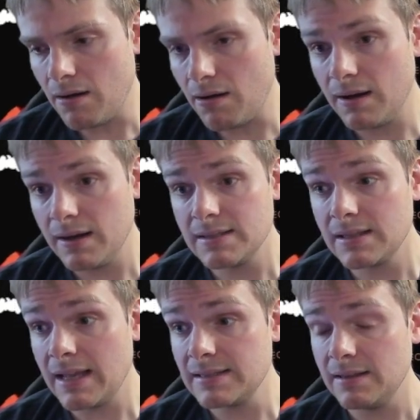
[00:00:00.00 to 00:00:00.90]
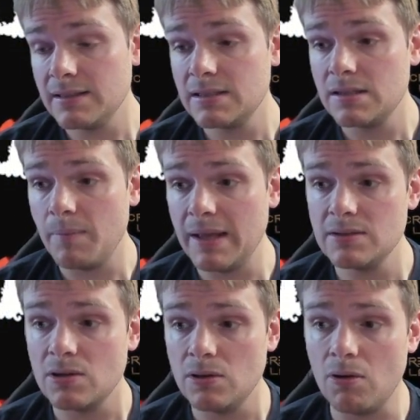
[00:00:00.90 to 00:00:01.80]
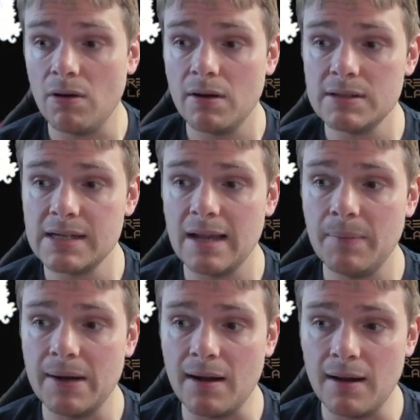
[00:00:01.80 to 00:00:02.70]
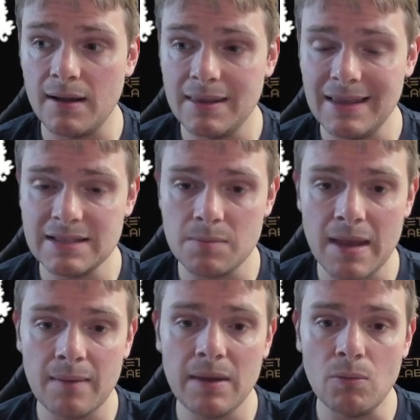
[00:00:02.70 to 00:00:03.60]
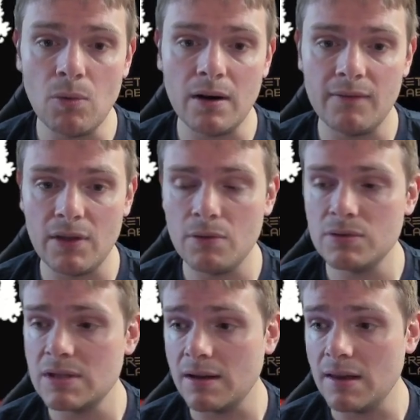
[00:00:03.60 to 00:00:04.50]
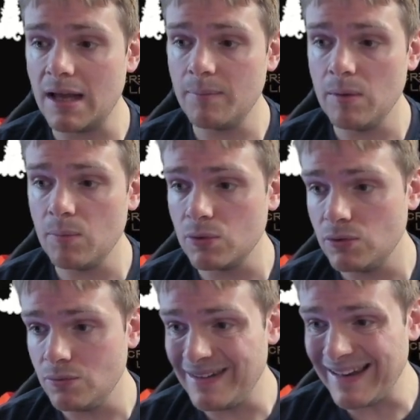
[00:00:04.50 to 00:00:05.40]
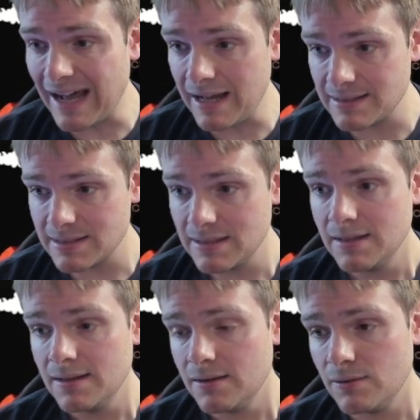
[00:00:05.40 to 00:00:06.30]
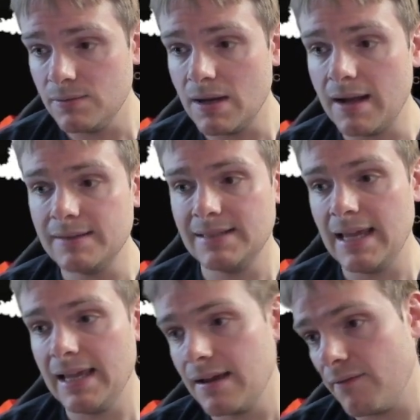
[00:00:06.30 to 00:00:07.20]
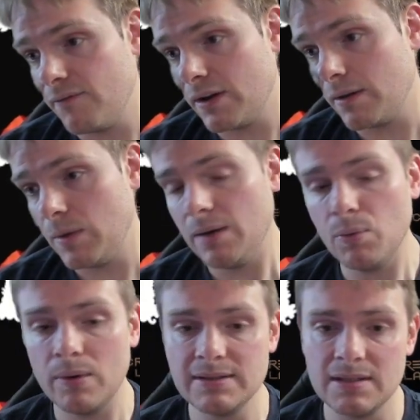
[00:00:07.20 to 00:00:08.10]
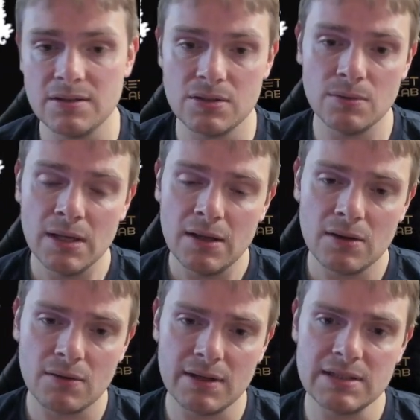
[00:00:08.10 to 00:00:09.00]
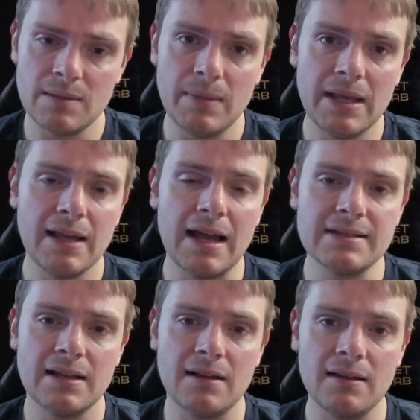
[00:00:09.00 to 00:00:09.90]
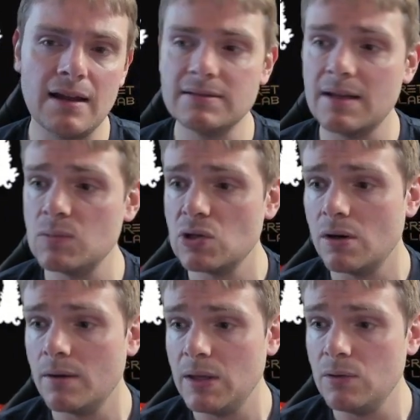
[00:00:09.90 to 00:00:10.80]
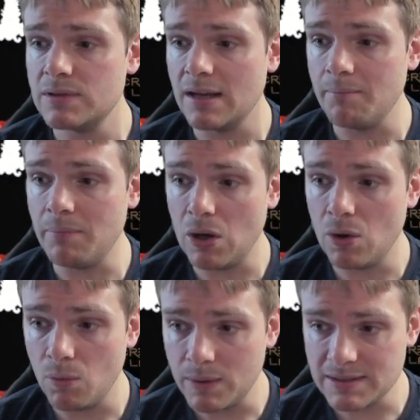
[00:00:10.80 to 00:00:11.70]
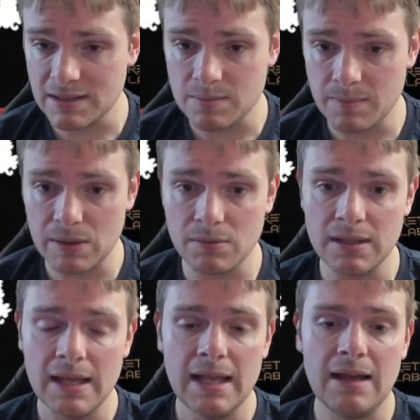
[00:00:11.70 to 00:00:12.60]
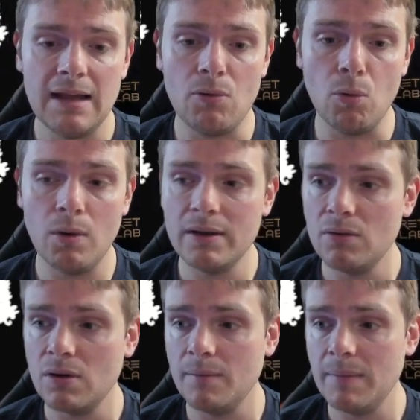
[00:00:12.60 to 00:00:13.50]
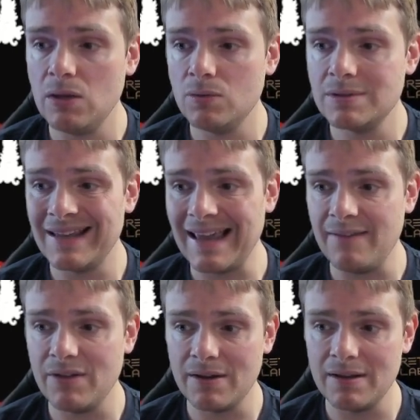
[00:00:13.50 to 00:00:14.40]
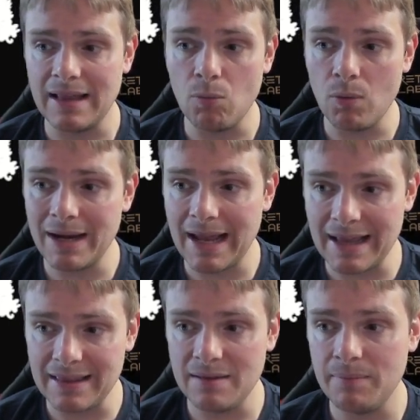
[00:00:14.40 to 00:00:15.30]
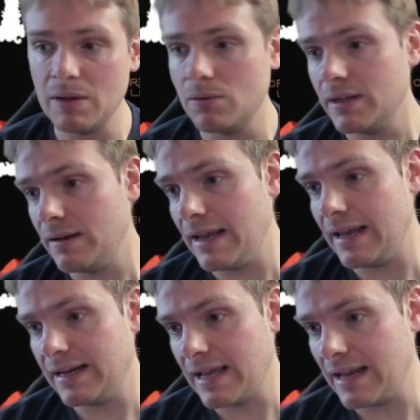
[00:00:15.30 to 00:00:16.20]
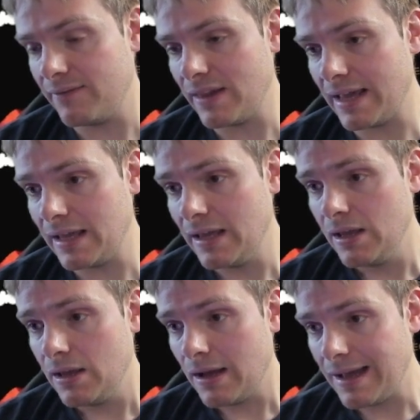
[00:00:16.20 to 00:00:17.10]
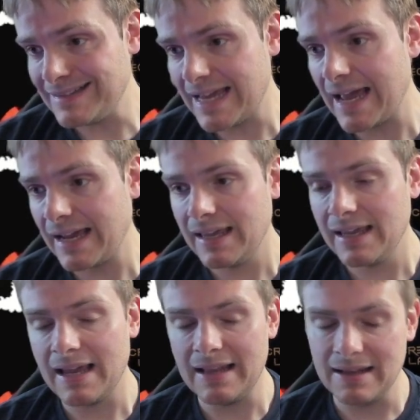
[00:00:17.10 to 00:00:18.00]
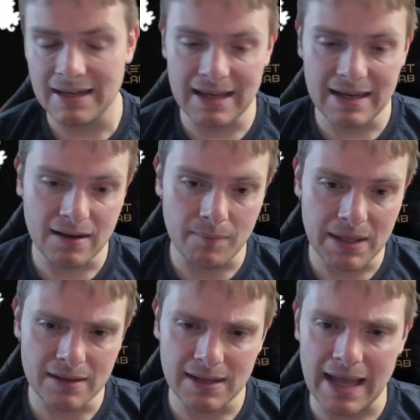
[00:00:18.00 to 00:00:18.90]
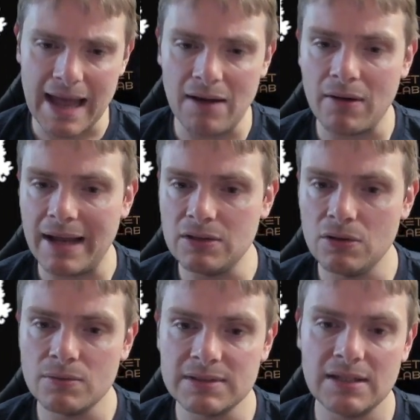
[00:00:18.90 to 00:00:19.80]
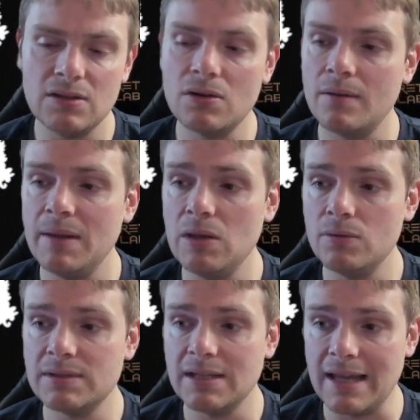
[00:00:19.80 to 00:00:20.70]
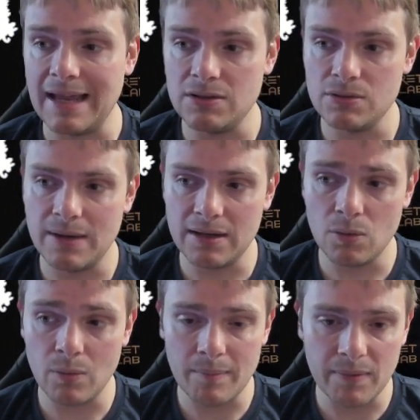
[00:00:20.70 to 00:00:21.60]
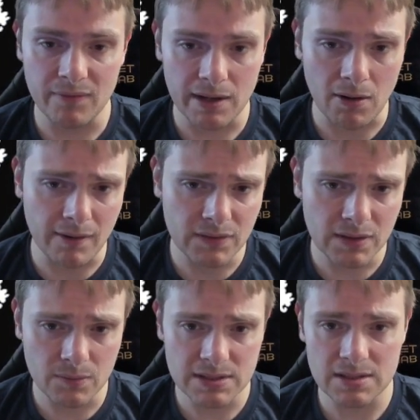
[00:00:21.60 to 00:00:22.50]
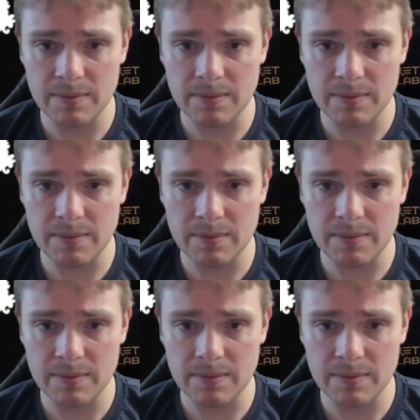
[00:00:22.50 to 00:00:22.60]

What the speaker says: honestly, I think this depends on your archetype, but this may be one of those that a lot of people do not take very many points into. The reason being, I think a lot of times you're going to be using a bow with this build, or you're going to be using a very one-handed build and kind of attacking and then getting immediately out. I don't think you're going to be using a two-handed weapon very often with this